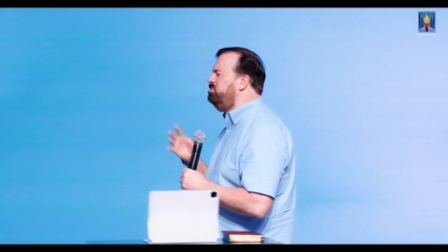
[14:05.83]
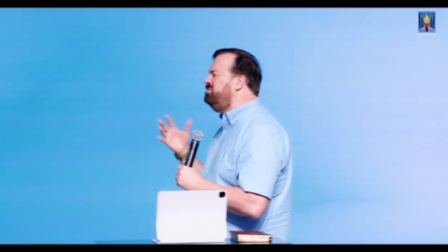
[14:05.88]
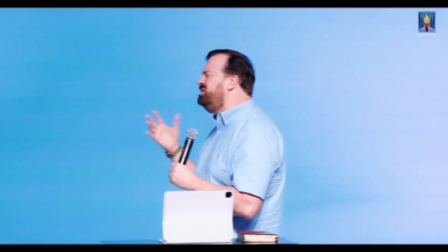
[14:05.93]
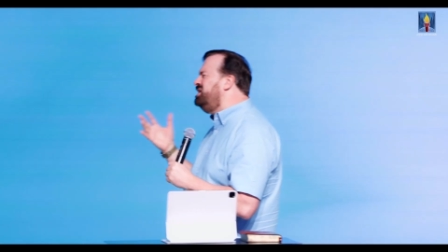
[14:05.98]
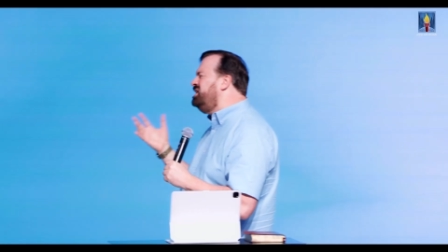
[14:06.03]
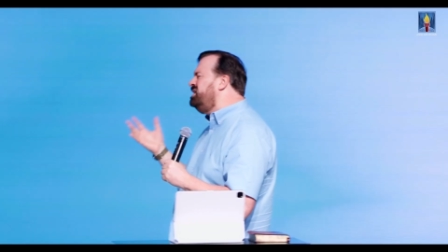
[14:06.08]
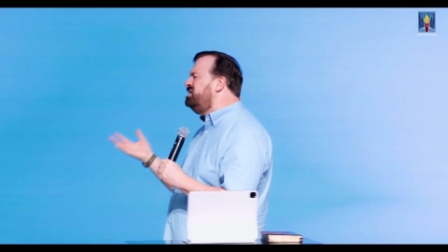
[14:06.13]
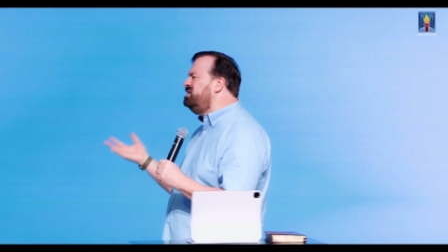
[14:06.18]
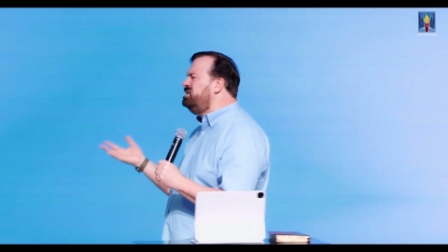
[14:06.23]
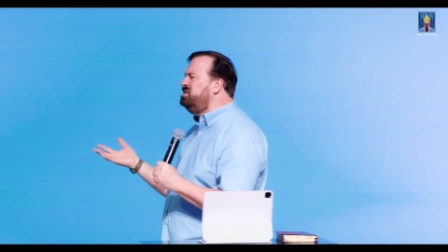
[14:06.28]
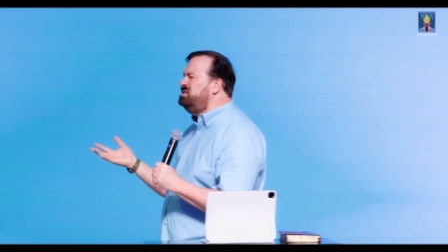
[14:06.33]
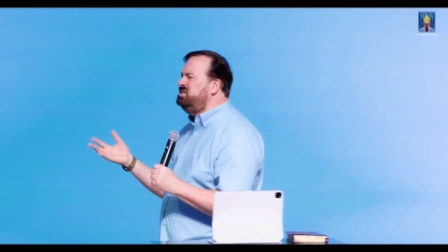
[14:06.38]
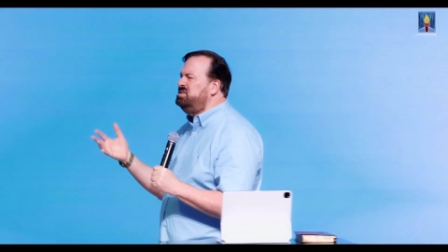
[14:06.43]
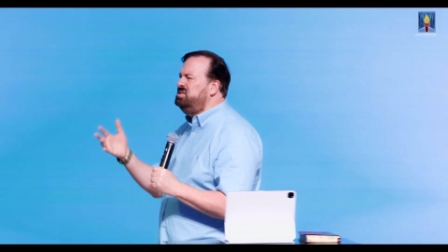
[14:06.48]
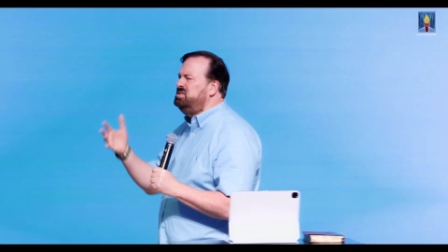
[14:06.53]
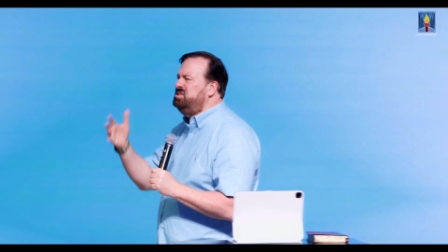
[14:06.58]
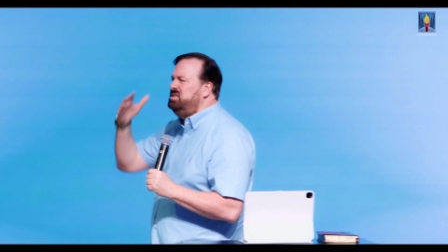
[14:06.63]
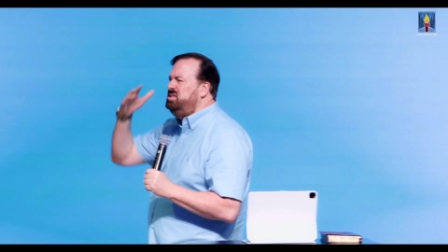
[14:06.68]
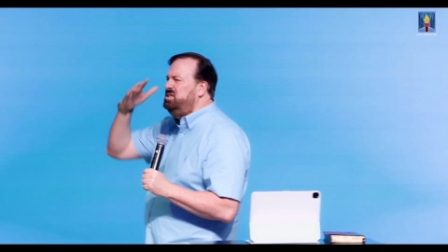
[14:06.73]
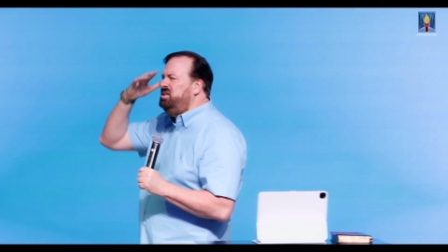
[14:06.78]

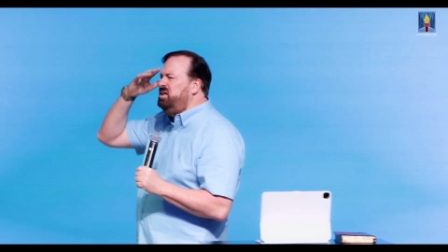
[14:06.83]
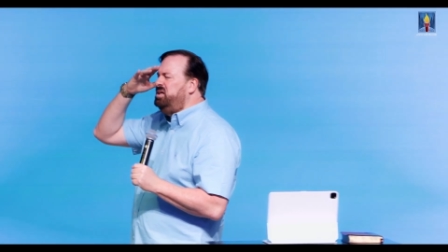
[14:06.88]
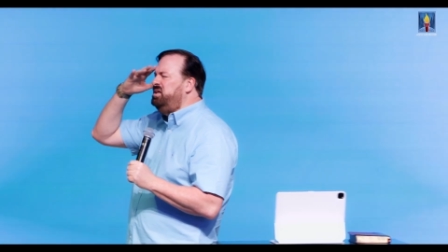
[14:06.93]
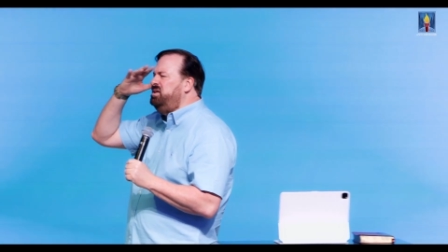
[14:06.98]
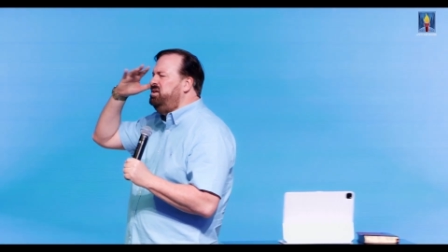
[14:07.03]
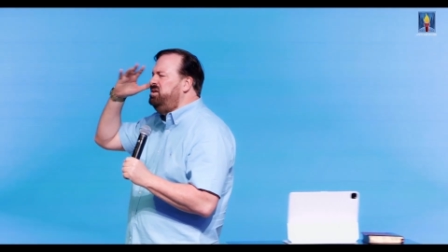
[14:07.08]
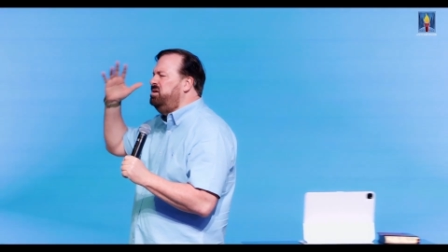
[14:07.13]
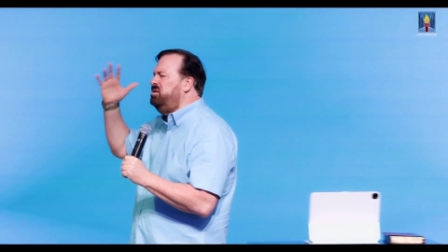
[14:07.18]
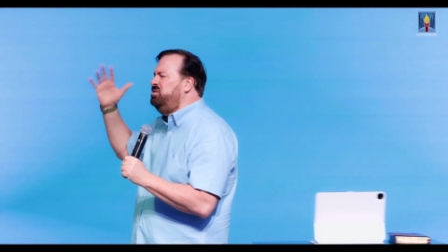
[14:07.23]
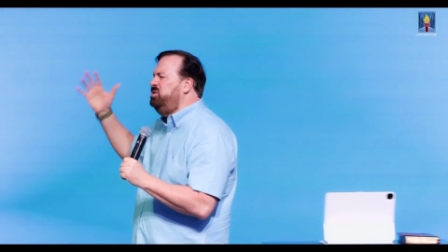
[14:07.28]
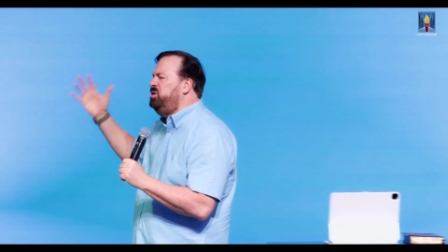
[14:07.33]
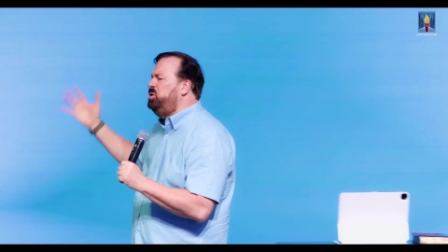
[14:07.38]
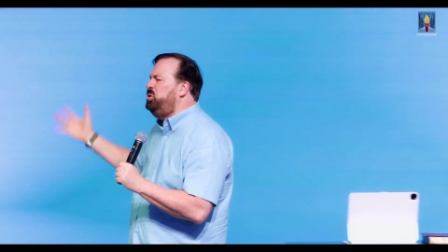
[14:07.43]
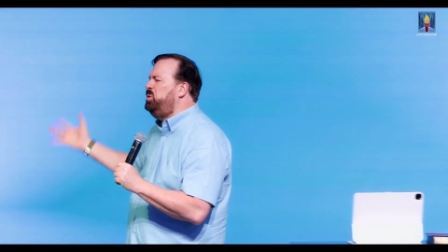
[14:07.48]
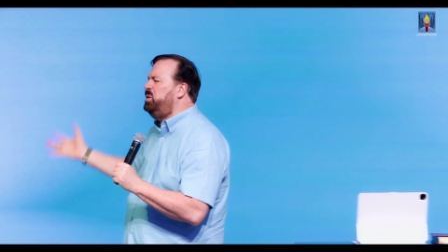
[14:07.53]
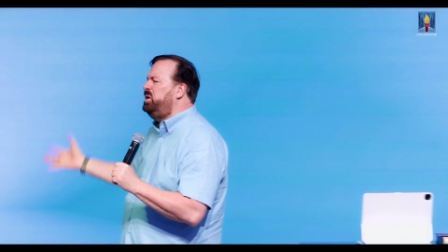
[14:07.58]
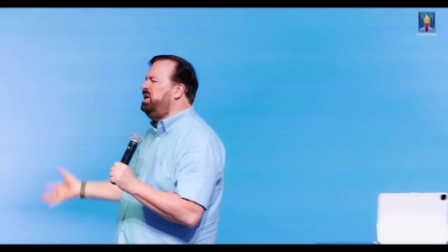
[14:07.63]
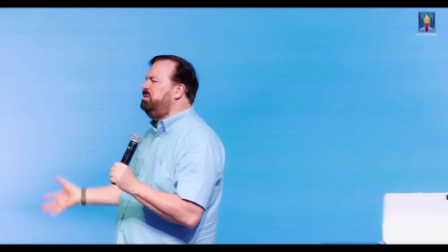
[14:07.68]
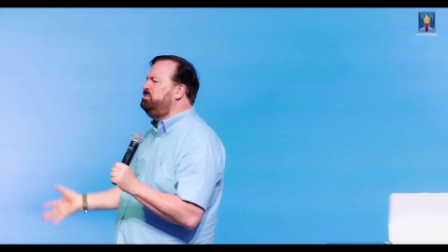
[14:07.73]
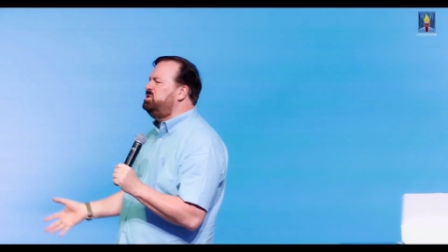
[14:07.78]
well, you don't know who
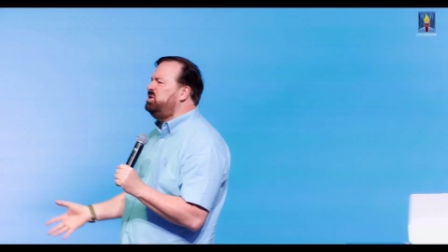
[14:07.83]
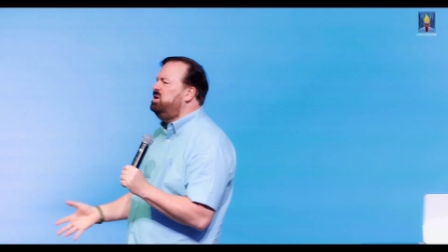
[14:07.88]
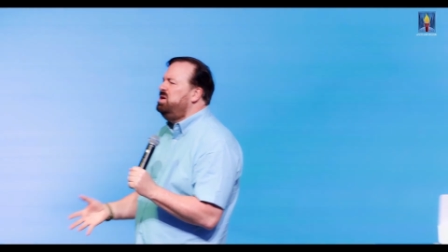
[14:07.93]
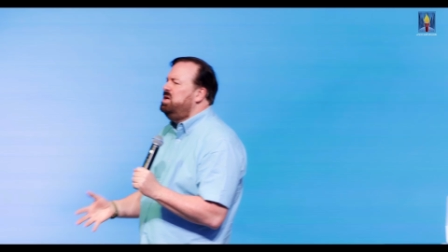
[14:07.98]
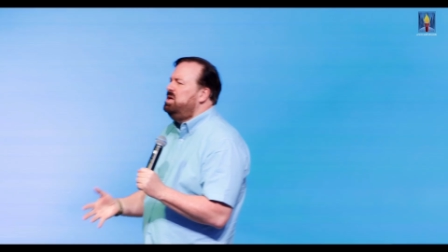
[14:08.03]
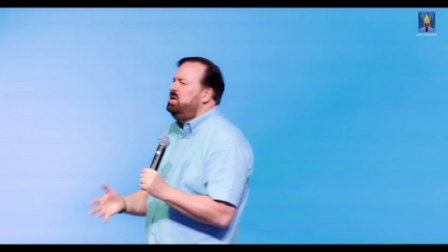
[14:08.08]
I am, so